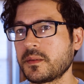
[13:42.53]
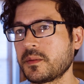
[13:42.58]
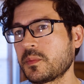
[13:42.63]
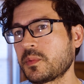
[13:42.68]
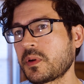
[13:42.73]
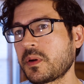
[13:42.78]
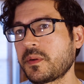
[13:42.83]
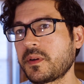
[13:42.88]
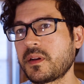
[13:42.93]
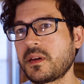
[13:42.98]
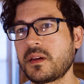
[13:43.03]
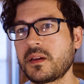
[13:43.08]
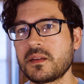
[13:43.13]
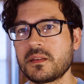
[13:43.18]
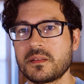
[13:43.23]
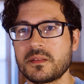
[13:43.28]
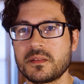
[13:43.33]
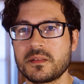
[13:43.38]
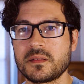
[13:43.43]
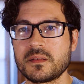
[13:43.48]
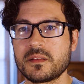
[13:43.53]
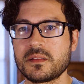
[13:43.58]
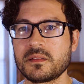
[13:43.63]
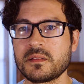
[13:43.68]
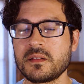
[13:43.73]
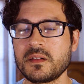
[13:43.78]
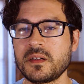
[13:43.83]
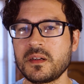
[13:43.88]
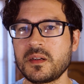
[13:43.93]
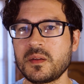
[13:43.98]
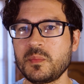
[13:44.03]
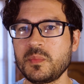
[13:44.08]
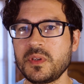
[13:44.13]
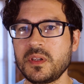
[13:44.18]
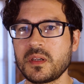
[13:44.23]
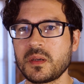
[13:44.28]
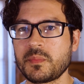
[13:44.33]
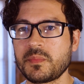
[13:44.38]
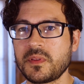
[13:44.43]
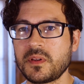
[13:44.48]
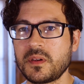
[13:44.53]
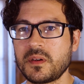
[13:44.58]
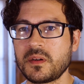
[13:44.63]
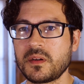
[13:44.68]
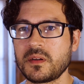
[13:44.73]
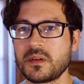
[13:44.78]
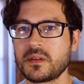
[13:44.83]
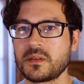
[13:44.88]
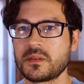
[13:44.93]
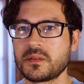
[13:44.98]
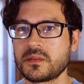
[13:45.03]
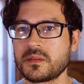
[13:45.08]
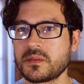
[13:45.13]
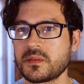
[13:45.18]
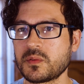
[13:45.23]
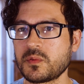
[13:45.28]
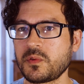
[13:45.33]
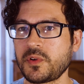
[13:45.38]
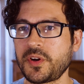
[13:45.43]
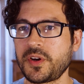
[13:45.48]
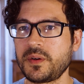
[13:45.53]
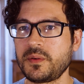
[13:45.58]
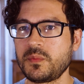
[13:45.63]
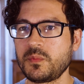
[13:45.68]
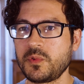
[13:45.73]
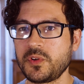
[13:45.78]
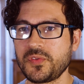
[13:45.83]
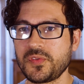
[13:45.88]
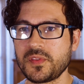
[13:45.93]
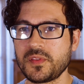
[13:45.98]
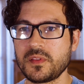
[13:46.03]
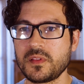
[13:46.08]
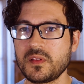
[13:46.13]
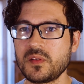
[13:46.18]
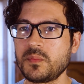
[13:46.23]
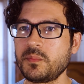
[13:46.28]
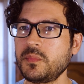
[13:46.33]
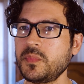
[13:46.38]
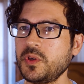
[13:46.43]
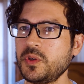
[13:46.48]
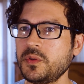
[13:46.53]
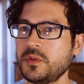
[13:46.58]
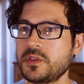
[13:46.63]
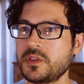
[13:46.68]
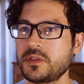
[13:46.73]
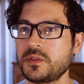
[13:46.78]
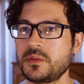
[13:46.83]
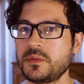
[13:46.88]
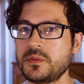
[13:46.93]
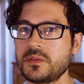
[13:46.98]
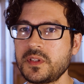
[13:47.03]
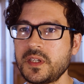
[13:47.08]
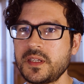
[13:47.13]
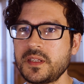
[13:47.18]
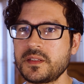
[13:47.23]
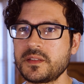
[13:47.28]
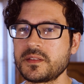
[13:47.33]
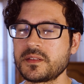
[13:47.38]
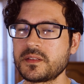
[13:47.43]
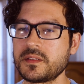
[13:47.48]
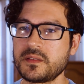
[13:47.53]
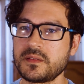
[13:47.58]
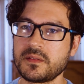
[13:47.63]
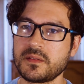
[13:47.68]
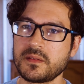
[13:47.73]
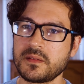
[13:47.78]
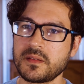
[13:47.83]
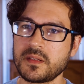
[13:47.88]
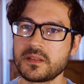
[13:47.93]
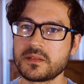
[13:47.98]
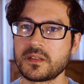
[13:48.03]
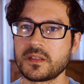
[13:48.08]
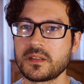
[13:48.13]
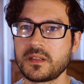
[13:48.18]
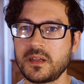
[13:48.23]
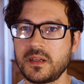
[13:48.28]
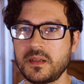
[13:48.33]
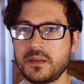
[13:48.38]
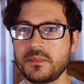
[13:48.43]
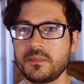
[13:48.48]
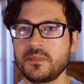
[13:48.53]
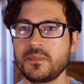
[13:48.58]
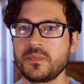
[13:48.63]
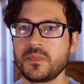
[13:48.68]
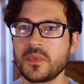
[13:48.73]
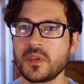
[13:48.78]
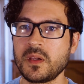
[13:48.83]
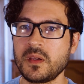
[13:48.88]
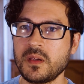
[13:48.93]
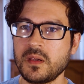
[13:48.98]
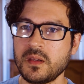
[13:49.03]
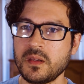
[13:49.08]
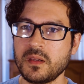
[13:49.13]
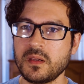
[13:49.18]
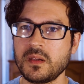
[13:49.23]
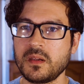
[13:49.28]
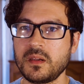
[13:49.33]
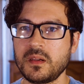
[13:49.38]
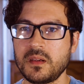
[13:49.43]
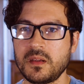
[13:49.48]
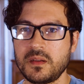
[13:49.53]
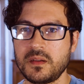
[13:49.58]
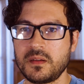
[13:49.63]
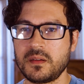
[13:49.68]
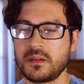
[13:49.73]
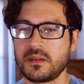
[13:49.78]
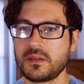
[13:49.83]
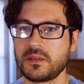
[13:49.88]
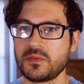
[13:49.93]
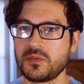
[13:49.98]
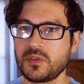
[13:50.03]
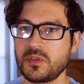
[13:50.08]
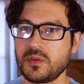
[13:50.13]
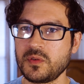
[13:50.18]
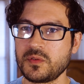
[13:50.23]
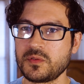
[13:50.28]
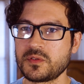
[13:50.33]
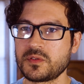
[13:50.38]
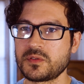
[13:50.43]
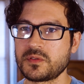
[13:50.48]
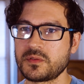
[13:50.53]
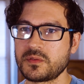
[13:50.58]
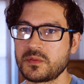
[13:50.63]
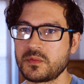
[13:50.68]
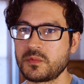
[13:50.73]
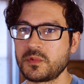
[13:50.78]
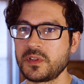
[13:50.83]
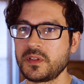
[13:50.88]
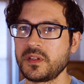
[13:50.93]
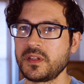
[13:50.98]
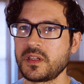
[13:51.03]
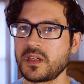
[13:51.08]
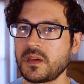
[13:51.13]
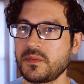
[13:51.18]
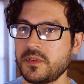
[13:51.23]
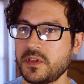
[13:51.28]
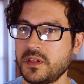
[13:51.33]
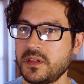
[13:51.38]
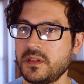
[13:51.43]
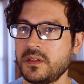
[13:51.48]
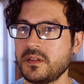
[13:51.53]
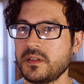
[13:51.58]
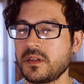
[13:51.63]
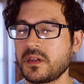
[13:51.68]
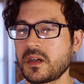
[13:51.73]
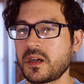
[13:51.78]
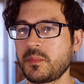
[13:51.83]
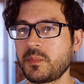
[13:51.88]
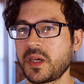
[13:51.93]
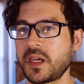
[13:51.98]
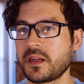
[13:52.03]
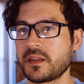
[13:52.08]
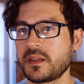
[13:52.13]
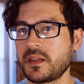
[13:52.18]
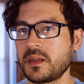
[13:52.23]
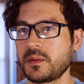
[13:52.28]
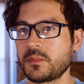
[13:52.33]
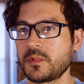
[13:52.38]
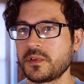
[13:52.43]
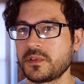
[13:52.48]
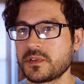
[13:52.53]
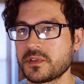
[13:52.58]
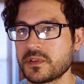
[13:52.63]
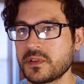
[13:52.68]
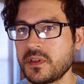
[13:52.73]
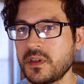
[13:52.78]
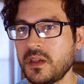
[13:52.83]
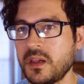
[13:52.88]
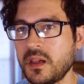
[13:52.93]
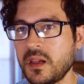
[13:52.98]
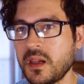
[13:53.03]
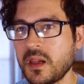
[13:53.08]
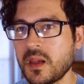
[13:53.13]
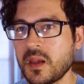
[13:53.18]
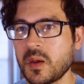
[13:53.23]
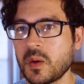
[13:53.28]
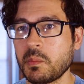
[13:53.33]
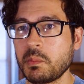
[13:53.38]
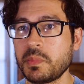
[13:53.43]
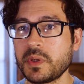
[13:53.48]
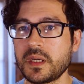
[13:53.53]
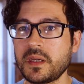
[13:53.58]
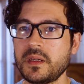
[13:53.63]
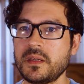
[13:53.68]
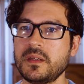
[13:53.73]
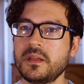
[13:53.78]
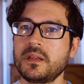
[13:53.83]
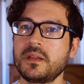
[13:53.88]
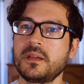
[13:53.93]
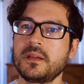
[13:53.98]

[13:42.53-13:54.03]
Probably not going to be up there quite with the Mu2 lens and things like that, and those really coveted compact cameras, but